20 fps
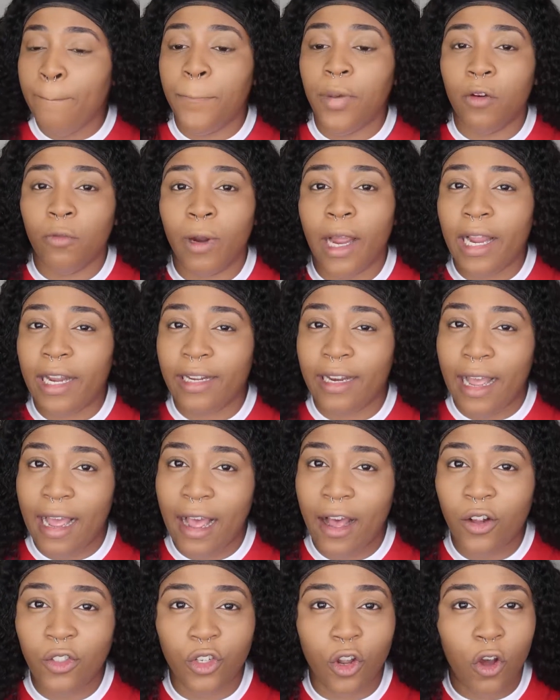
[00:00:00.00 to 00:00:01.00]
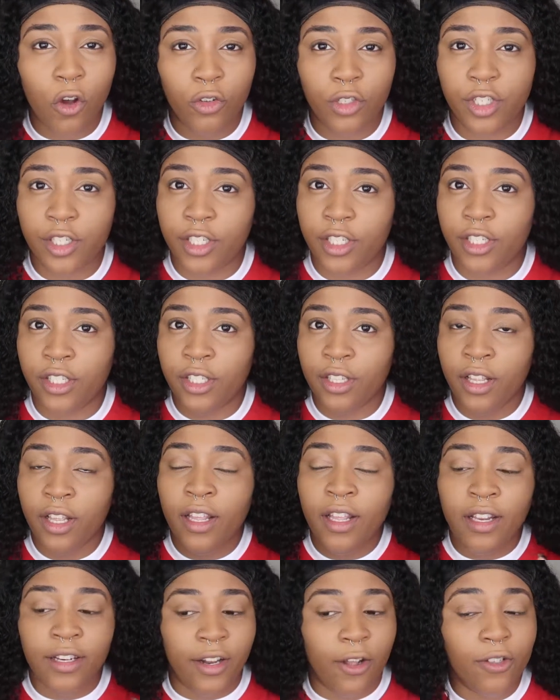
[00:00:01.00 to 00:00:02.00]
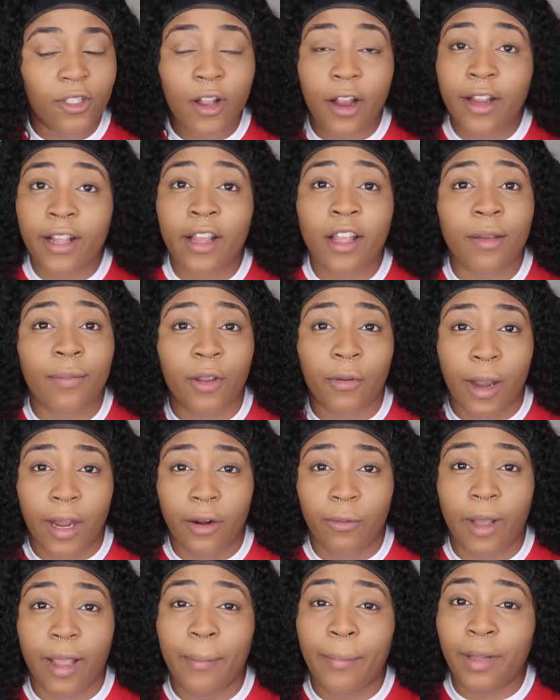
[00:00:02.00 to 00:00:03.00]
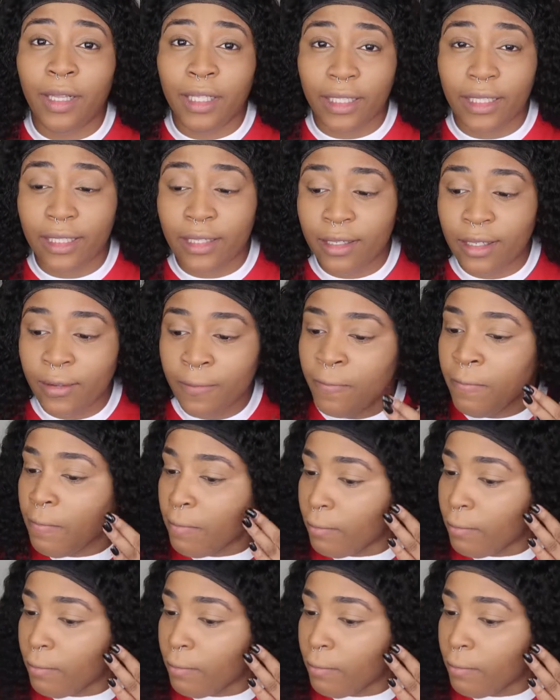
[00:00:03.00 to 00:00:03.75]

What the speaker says: But right now, don't start cooking me right away, please.